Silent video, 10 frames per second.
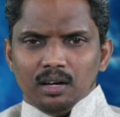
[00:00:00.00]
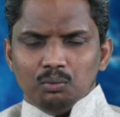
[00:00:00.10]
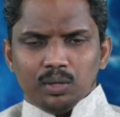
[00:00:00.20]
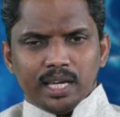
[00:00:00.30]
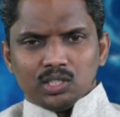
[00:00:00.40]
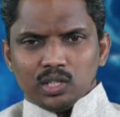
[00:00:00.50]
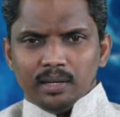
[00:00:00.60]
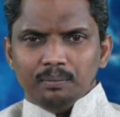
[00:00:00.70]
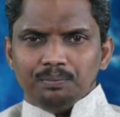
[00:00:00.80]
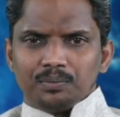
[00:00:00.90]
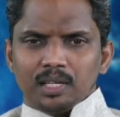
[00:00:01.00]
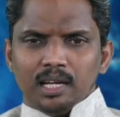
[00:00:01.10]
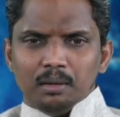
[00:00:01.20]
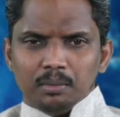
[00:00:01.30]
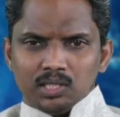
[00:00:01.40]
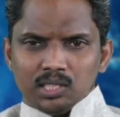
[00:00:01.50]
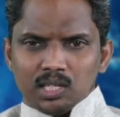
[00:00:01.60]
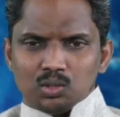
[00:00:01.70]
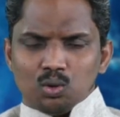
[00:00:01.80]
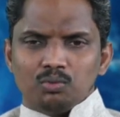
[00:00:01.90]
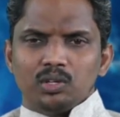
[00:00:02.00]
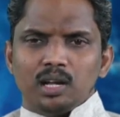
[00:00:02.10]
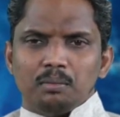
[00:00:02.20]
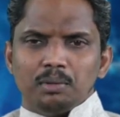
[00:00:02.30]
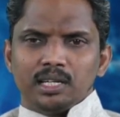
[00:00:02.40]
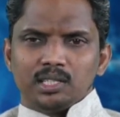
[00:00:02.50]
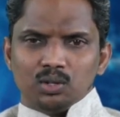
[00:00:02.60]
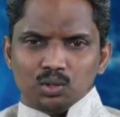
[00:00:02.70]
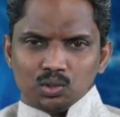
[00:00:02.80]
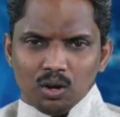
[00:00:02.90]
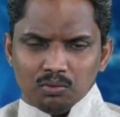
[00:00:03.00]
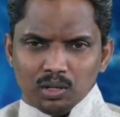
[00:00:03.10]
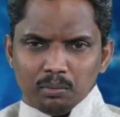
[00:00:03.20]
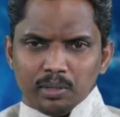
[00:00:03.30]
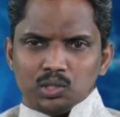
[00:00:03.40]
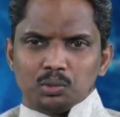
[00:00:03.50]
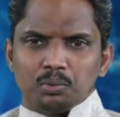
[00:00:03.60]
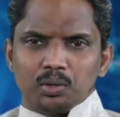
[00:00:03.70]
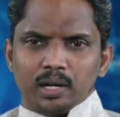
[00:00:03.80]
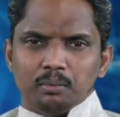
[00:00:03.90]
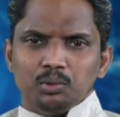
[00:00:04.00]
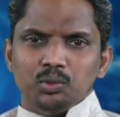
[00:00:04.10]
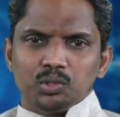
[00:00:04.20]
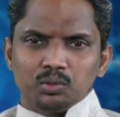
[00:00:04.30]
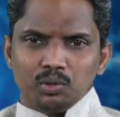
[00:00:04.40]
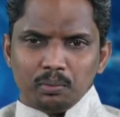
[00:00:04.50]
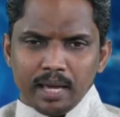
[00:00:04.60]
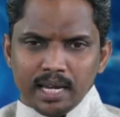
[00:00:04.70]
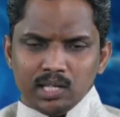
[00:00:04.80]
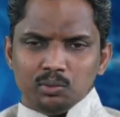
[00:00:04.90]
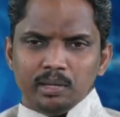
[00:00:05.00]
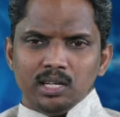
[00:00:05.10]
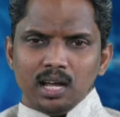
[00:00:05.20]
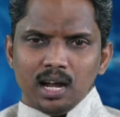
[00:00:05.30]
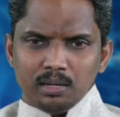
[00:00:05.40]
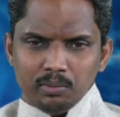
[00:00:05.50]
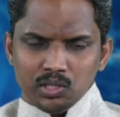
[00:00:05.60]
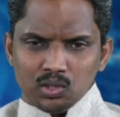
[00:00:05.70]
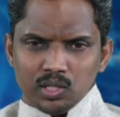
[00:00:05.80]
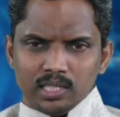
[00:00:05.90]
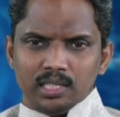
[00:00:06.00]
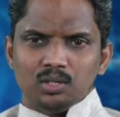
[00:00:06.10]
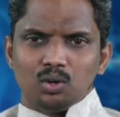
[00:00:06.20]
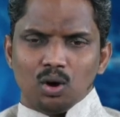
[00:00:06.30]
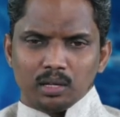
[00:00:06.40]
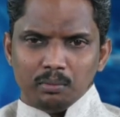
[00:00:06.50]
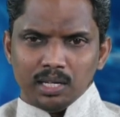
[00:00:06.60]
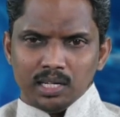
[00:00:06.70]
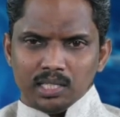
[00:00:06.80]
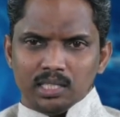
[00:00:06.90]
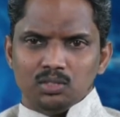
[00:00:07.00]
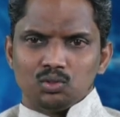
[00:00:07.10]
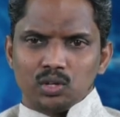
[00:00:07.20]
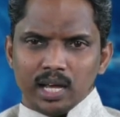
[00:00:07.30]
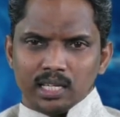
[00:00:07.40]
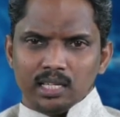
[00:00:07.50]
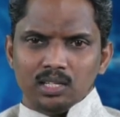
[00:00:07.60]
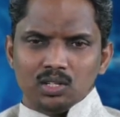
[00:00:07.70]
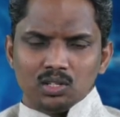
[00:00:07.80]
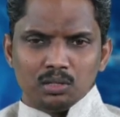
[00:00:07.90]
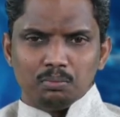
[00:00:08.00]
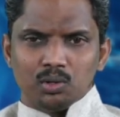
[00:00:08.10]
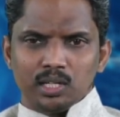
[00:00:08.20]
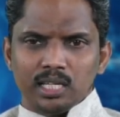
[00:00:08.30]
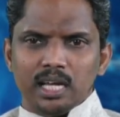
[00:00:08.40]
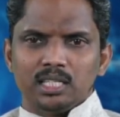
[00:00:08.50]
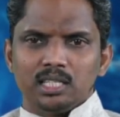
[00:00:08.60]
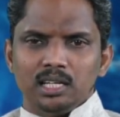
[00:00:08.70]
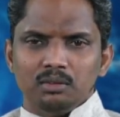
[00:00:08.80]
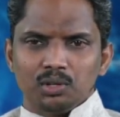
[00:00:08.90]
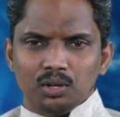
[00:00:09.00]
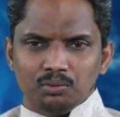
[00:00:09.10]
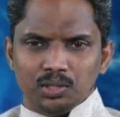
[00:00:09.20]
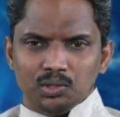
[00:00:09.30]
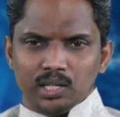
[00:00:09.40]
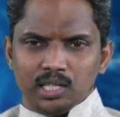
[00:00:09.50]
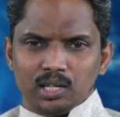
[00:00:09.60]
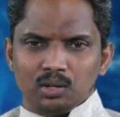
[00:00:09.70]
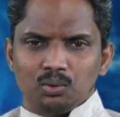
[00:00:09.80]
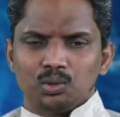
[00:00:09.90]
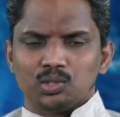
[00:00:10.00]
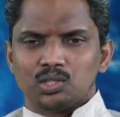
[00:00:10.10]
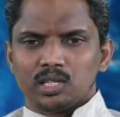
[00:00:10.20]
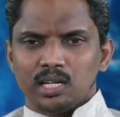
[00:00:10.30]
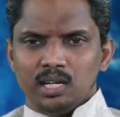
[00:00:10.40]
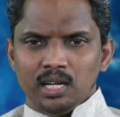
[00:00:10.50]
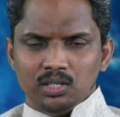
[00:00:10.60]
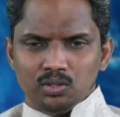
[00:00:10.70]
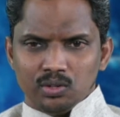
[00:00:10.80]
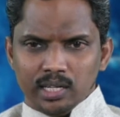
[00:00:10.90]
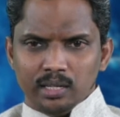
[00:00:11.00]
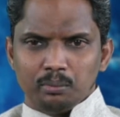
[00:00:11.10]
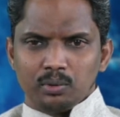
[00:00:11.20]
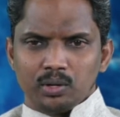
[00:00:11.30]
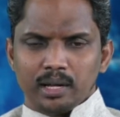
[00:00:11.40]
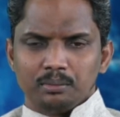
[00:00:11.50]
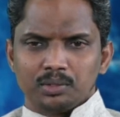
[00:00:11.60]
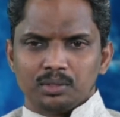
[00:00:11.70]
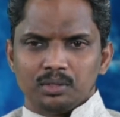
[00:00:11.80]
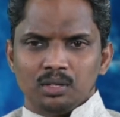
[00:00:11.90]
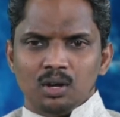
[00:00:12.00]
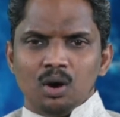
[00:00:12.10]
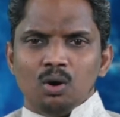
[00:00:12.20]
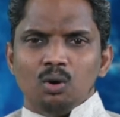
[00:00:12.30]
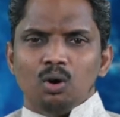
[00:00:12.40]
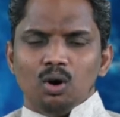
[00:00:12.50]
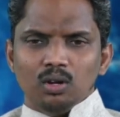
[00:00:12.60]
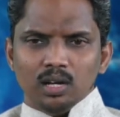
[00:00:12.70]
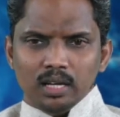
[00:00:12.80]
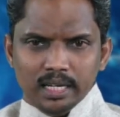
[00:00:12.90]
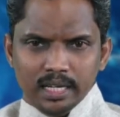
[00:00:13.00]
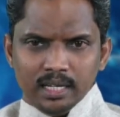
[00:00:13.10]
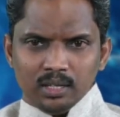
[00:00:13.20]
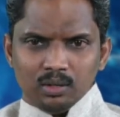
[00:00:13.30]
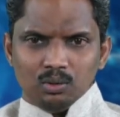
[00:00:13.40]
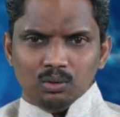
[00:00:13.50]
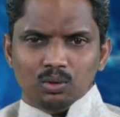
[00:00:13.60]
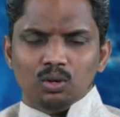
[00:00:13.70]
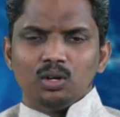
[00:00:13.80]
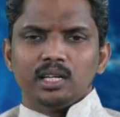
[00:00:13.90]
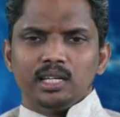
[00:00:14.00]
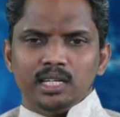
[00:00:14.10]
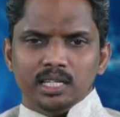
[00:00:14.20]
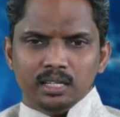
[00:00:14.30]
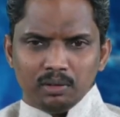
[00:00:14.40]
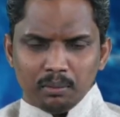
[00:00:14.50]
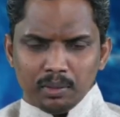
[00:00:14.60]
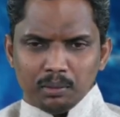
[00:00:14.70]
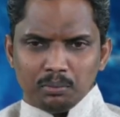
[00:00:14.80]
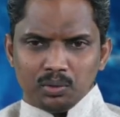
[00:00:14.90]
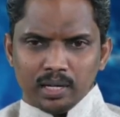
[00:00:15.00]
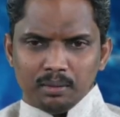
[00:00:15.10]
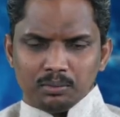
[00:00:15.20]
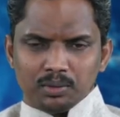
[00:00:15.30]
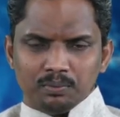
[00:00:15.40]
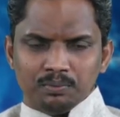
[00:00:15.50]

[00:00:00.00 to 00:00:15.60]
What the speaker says: we can say LMS is a software application or software based program used for management, administration, documentation, tracking, reporting and delivery of educational courses and training programs or learning or any development programs.